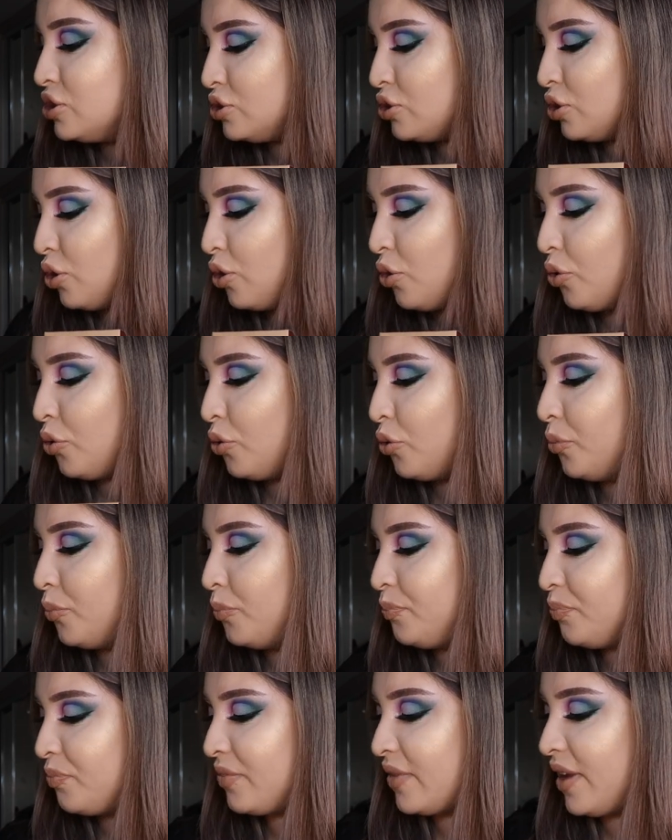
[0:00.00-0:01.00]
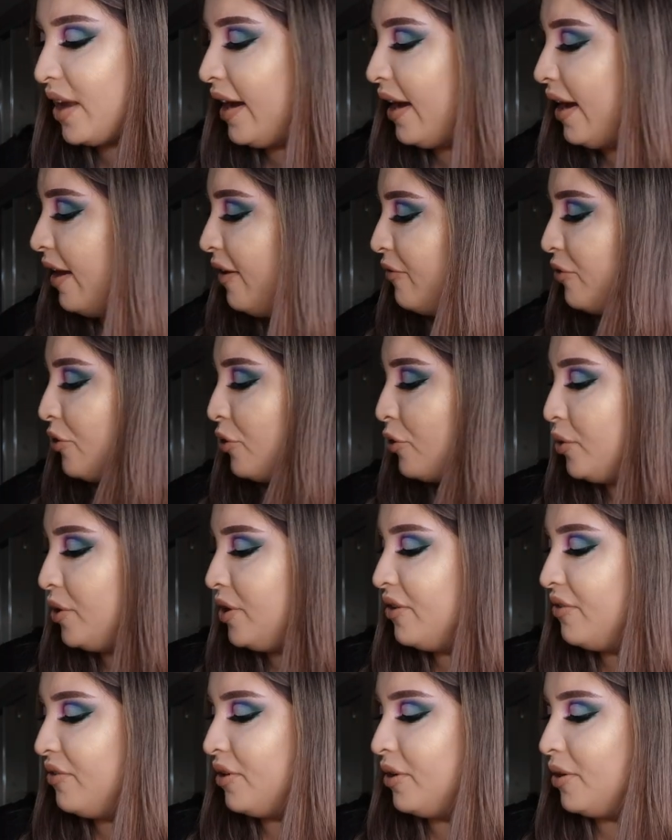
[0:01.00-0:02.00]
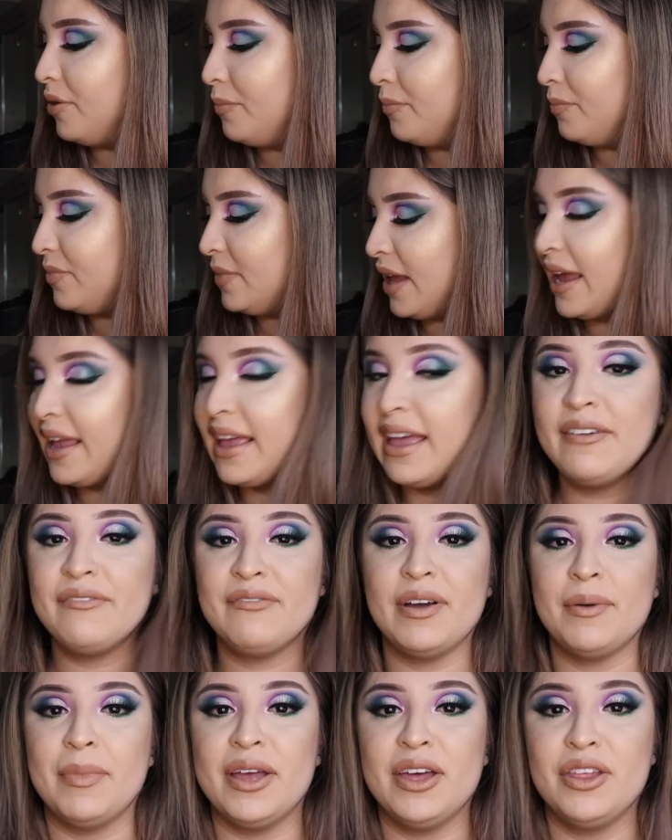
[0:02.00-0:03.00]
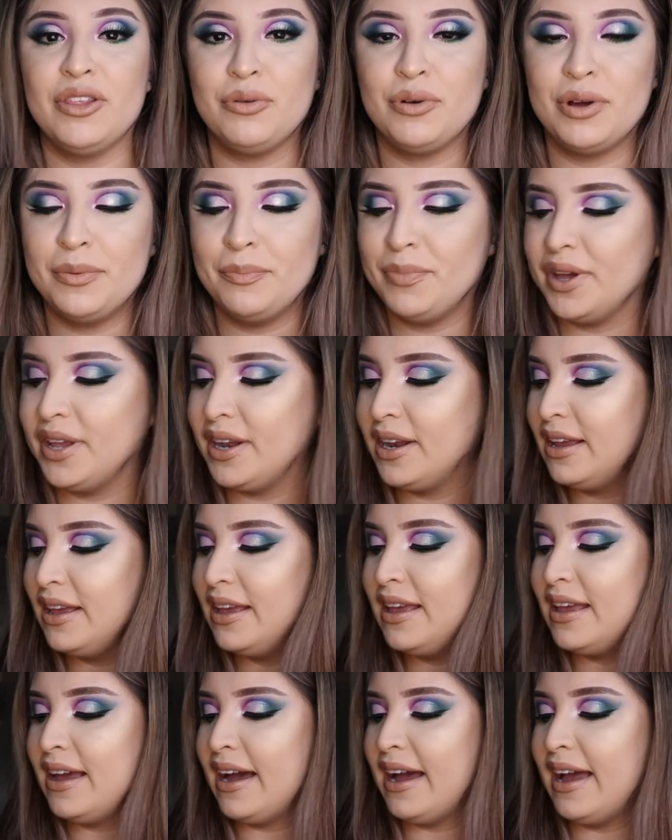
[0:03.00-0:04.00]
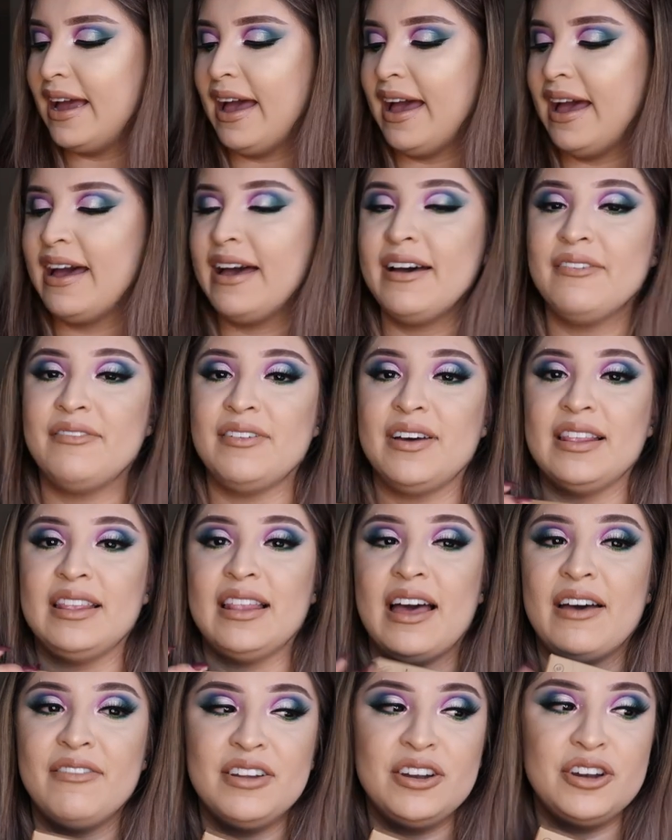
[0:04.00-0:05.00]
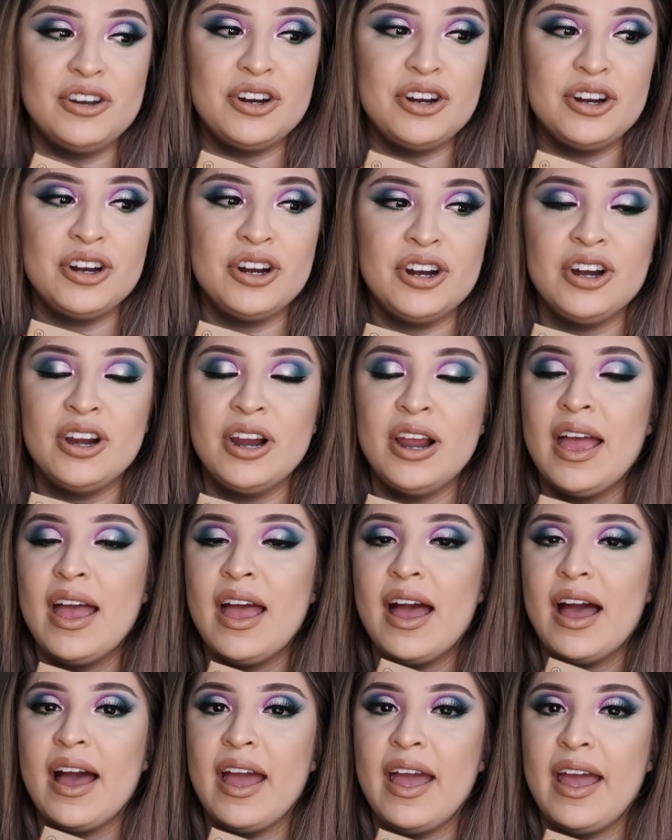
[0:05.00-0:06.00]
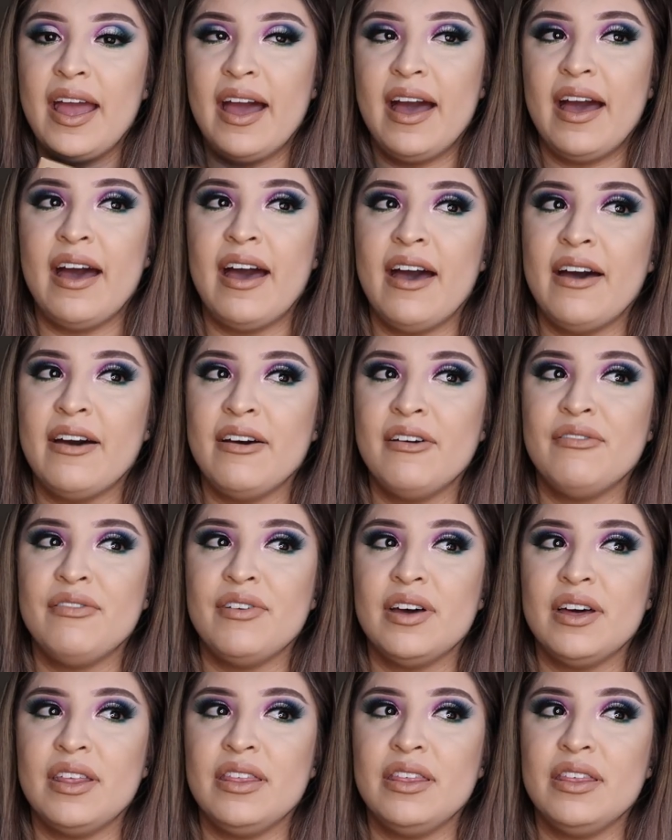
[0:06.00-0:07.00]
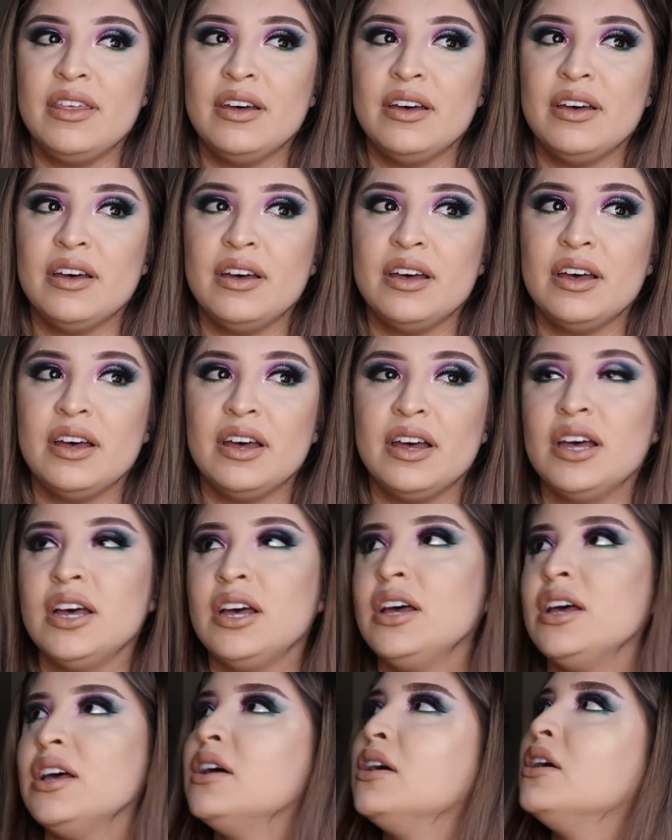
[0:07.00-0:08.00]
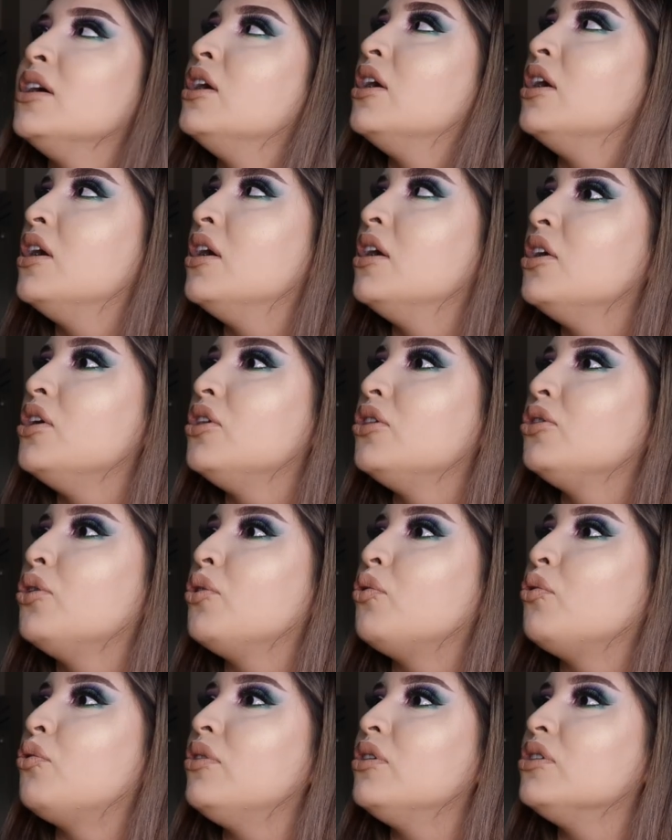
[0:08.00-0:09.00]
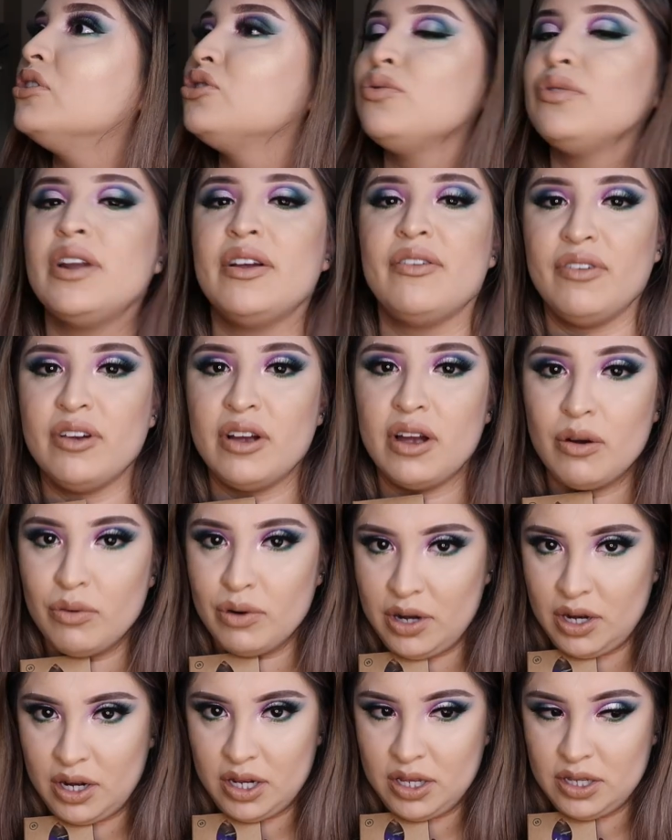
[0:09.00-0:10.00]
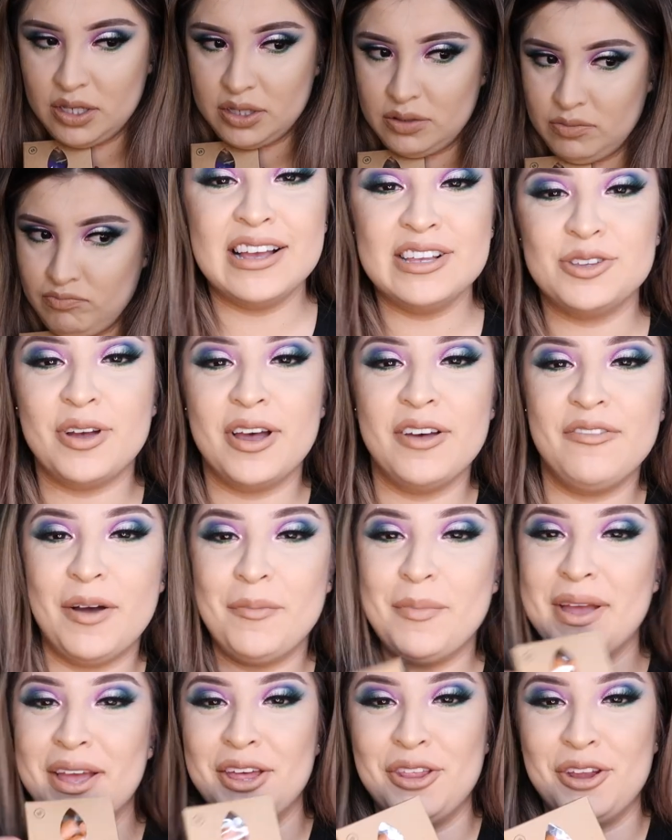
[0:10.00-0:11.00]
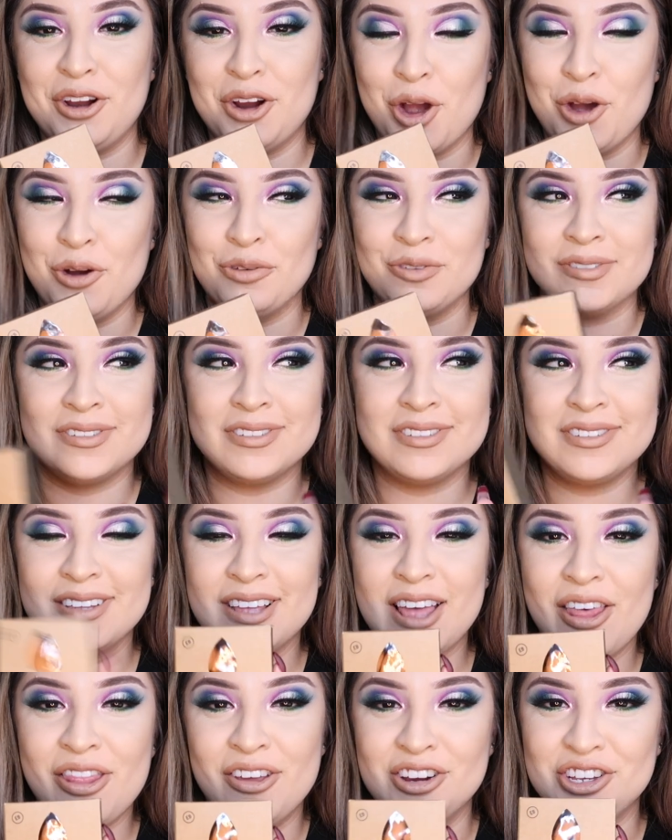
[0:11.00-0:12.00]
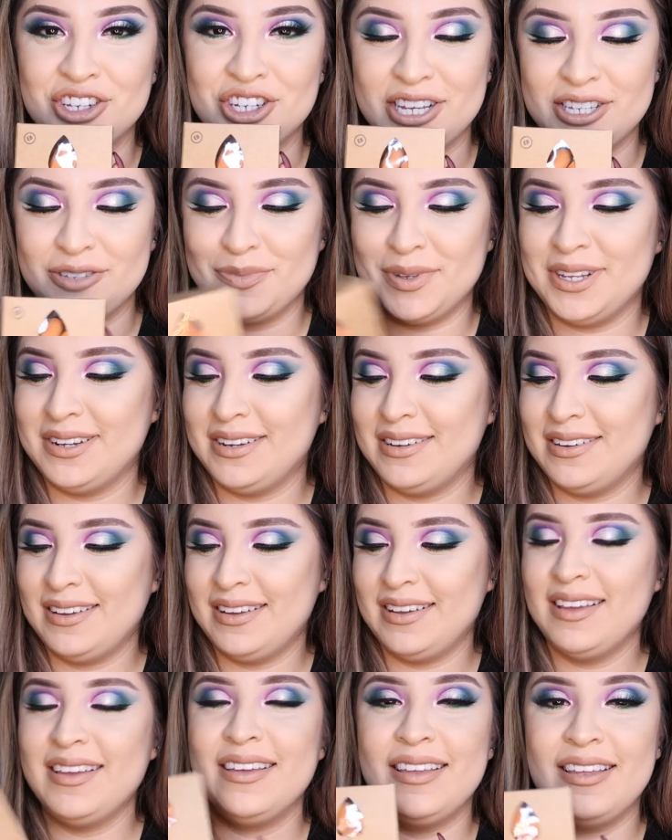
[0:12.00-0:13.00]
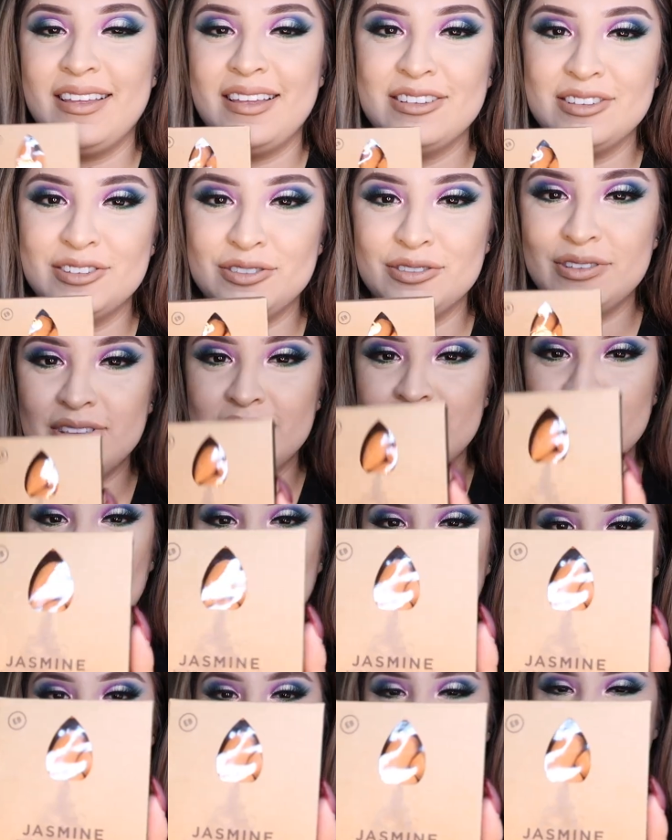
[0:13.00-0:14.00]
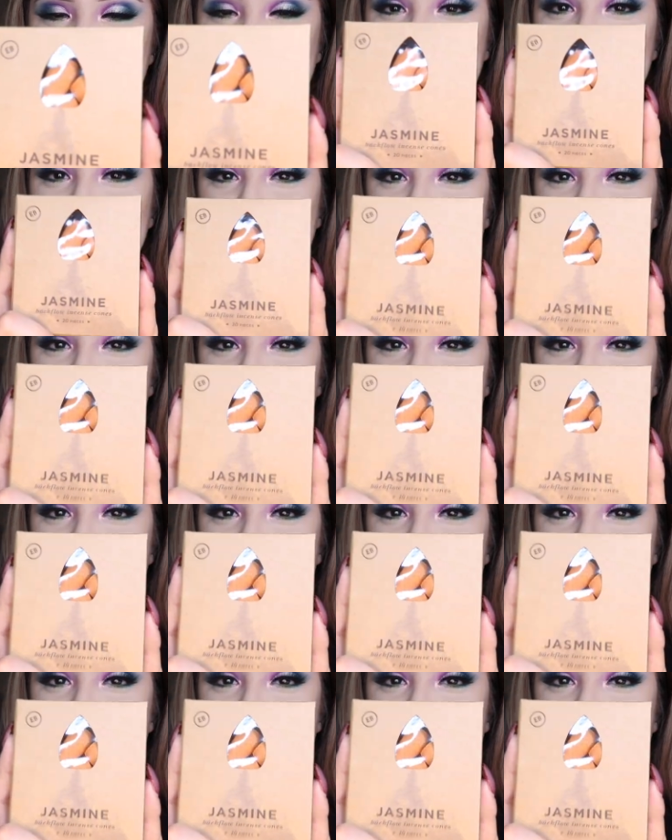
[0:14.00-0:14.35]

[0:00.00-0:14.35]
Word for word: So I have three of them. I can't find my other one, but I have lavender. I have the the orange one. I forgot what it is. Okay, so I found my other cones they're jasmine they're orange the